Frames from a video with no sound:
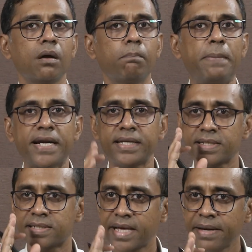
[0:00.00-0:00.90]
But at
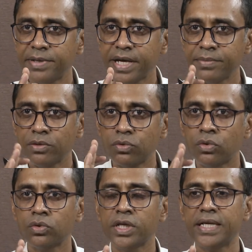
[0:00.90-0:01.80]
the same time you
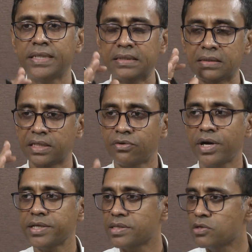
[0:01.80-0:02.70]
know that this
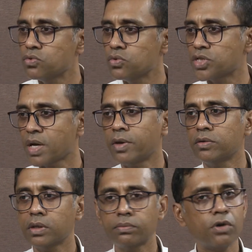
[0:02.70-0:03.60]
requires huge
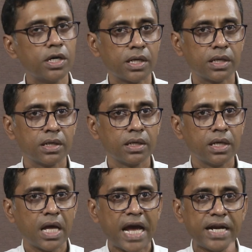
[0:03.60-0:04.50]
amount of water
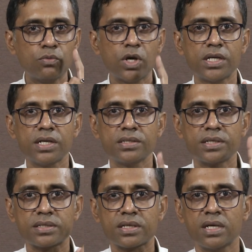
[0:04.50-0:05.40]
and water is
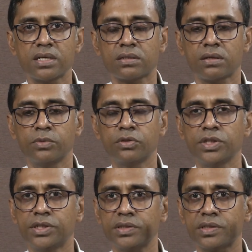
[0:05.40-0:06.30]
a scarce
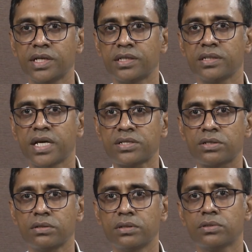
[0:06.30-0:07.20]
community scarce
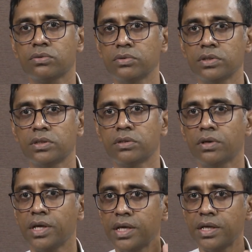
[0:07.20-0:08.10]
natural resource in your
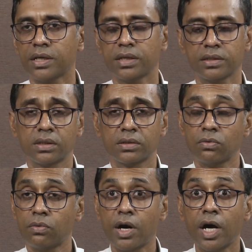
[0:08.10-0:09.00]
area.
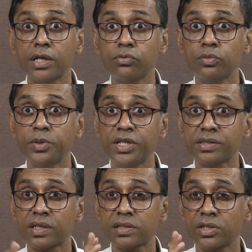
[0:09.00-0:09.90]
So, what would be the
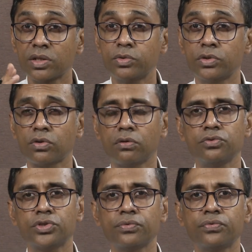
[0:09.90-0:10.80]
sustainable
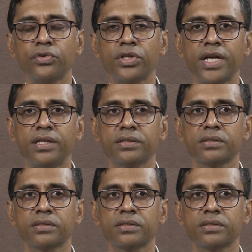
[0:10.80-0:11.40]
solution for that?